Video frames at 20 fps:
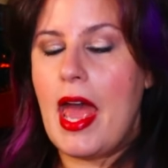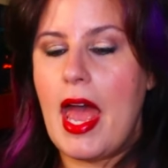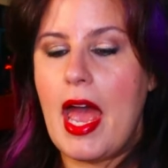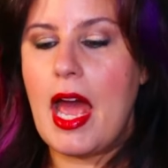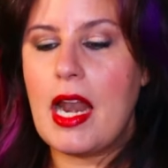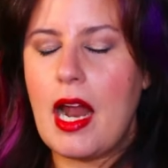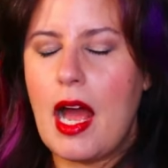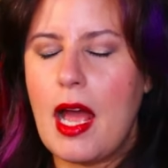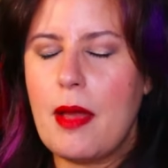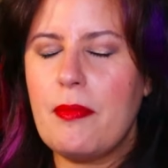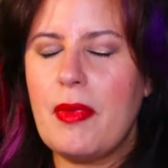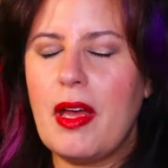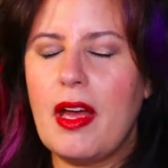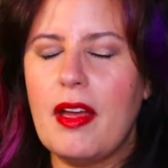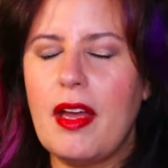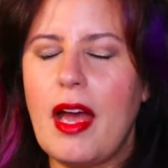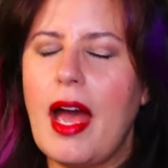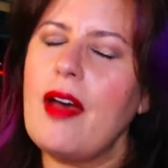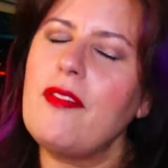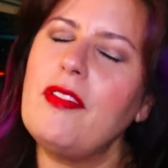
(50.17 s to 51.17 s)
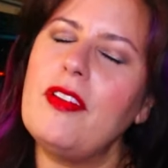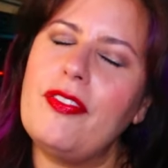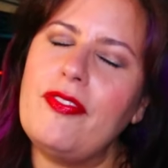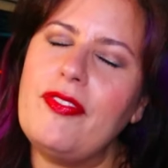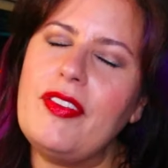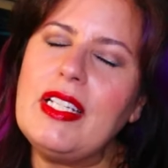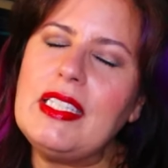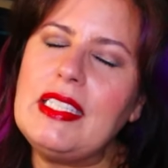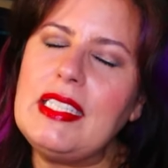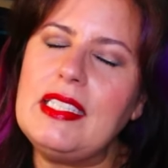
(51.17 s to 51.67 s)
And I have a
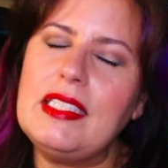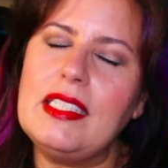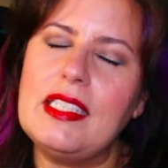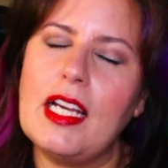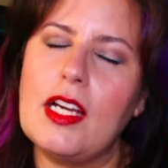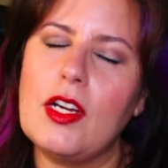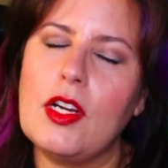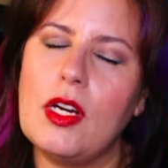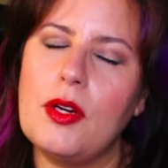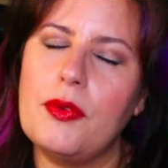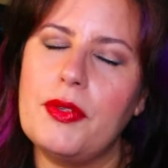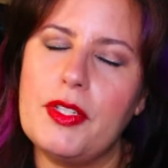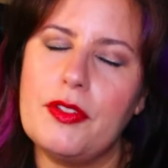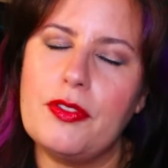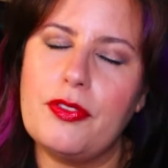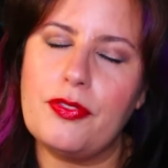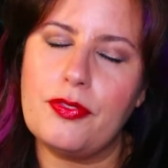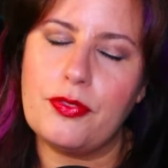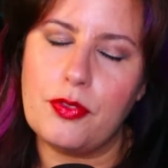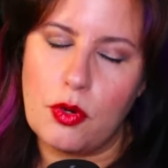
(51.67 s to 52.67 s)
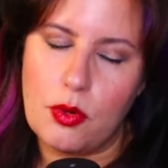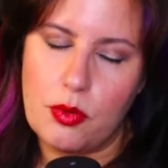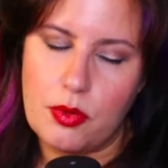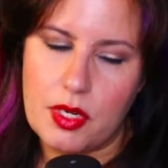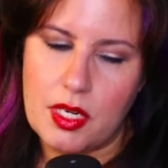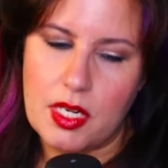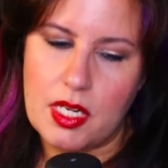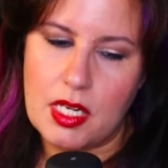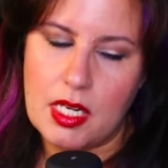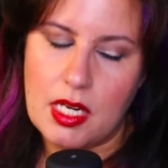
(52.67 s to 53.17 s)
feeling that going
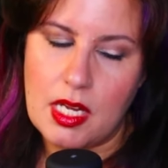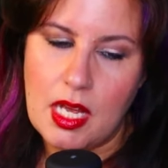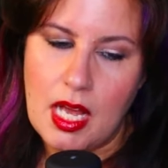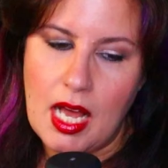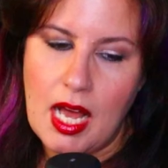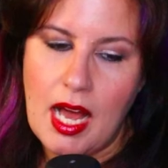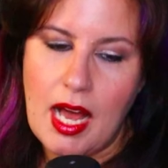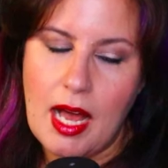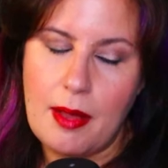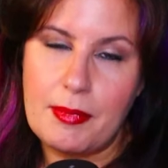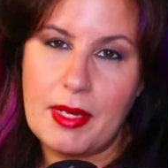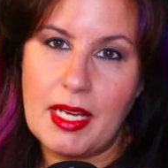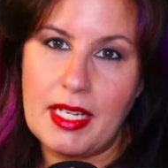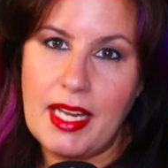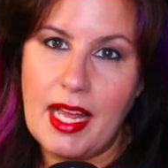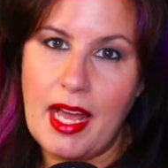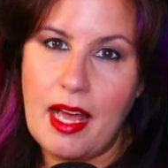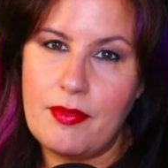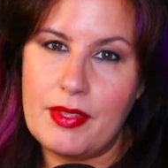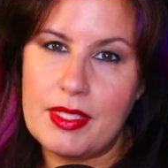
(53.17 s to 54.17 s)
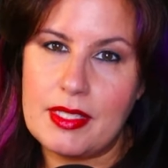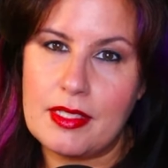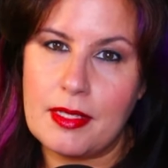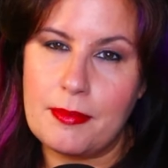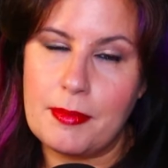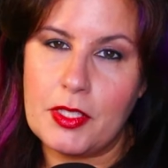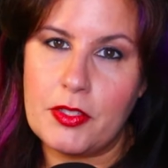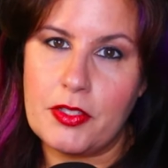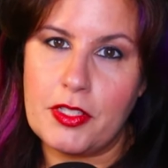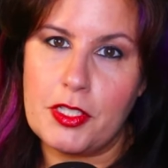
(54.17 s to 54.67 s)
forward, I'm going to have a
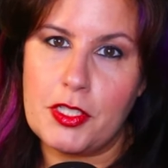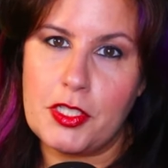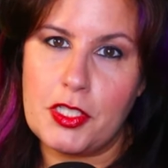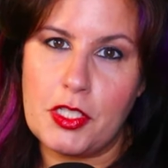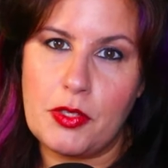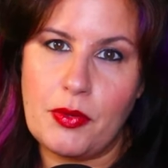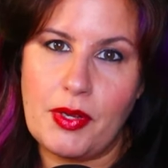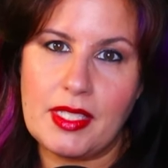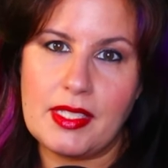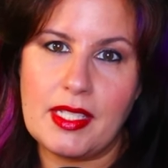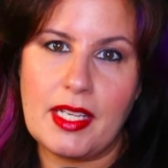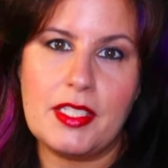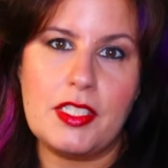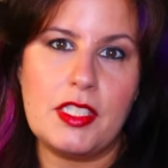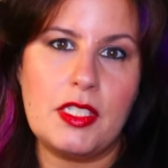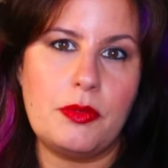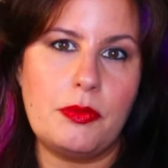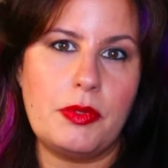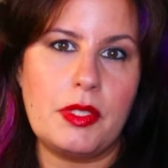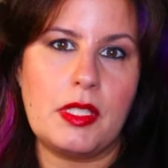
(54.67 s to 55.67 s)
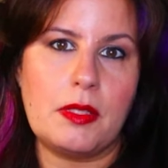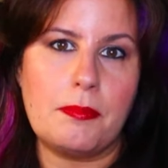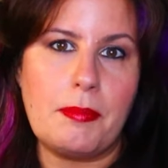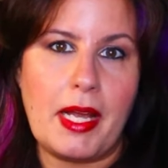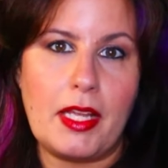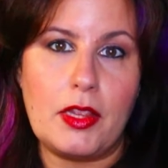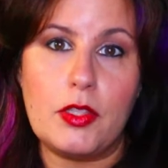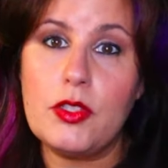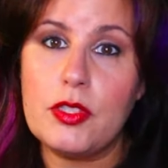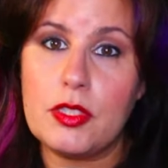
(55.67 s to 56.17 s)
similar issue as I do with
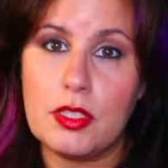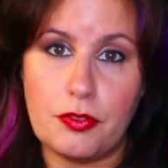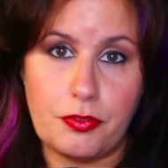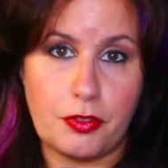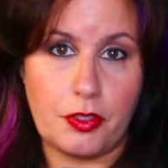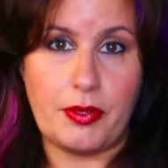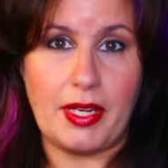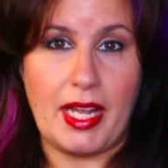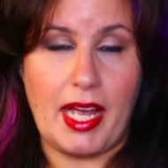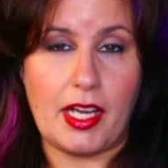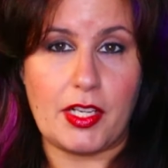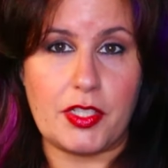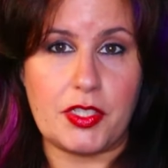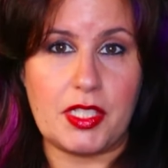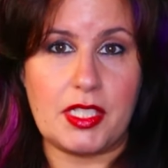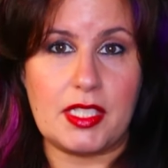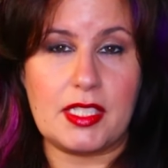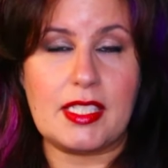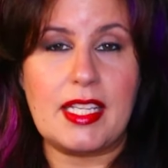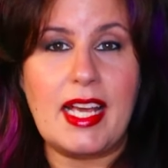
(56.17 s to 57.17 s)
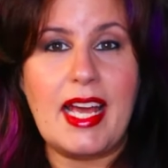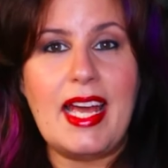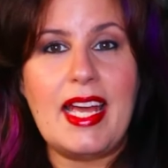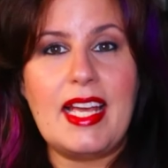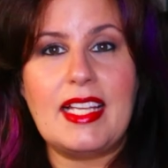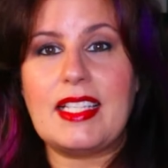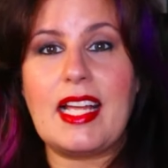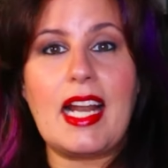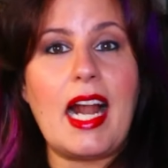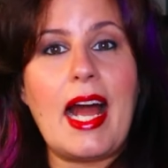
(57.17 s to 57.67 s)
my Lucifer reactions,
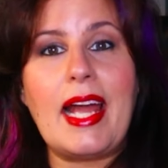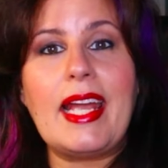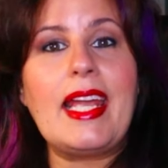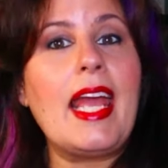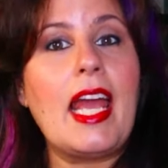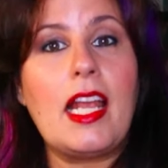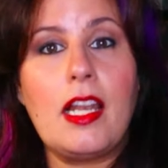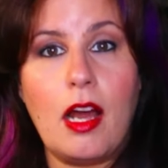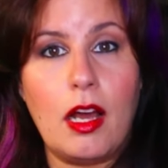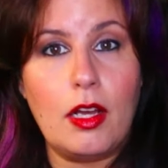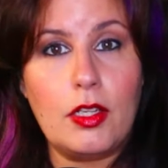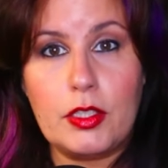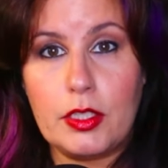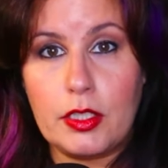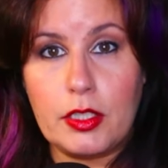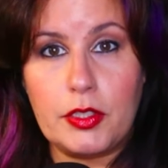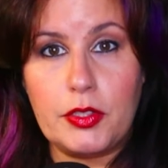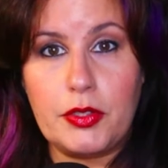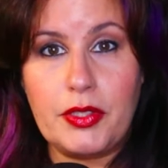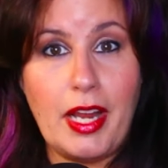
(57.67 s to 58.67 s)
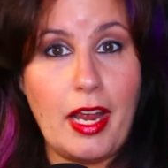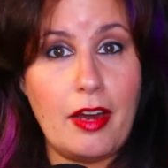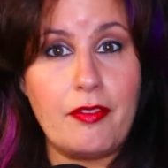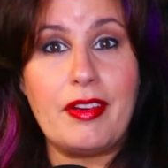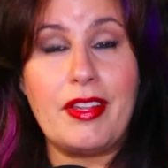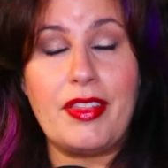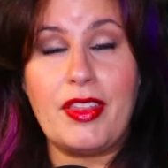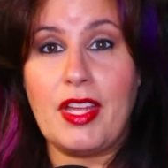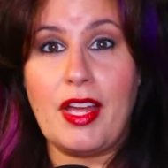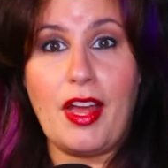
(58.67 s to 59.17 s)
is that I cannot include
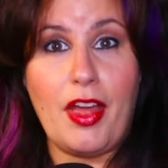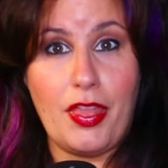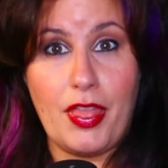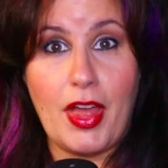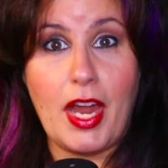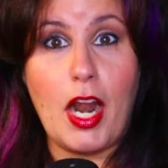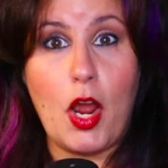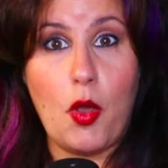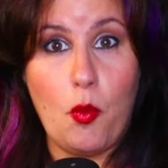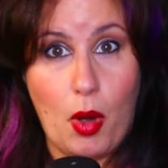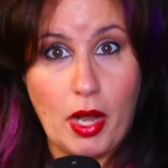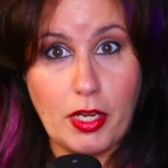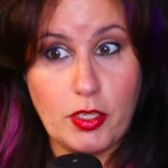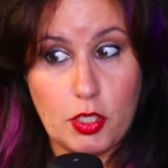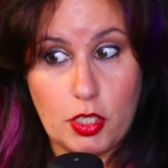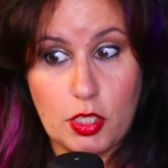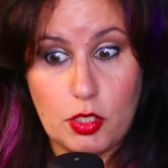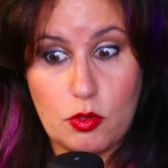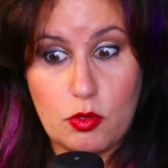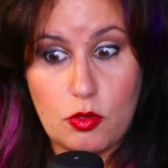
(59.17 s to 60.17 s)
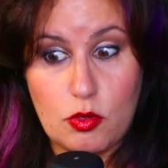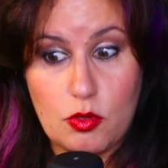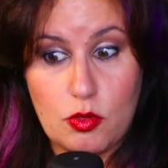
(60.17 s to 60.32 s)
everything that I want to.